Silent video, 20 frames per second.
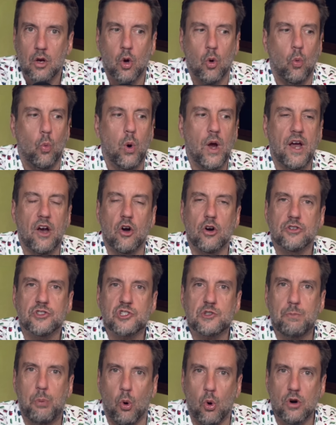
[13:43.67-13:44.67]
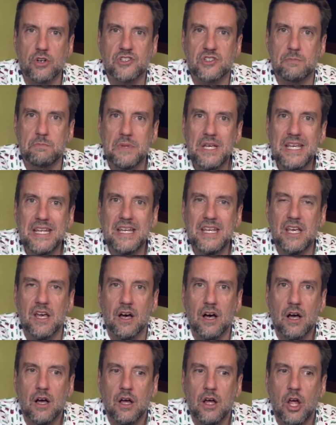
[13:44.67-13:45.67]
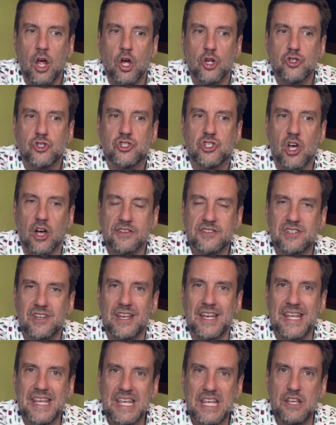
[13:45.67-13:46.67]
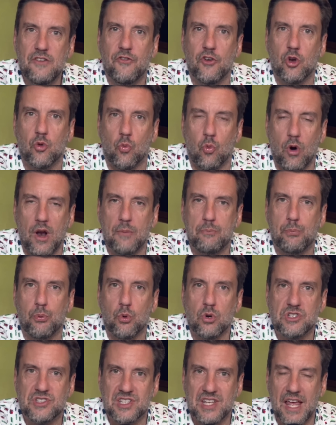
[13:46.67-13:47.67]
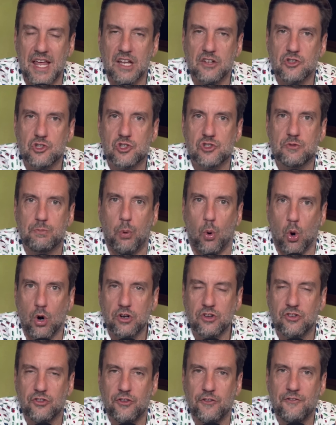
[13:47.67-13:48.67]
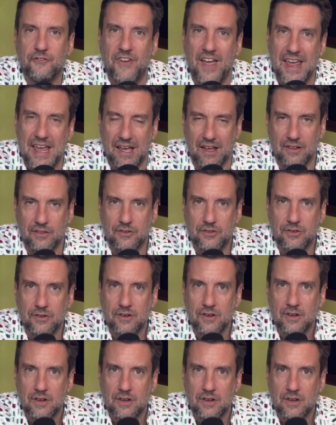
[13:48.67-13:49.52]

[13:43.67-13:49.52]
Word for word: where sports media doesn't even represent sports fans?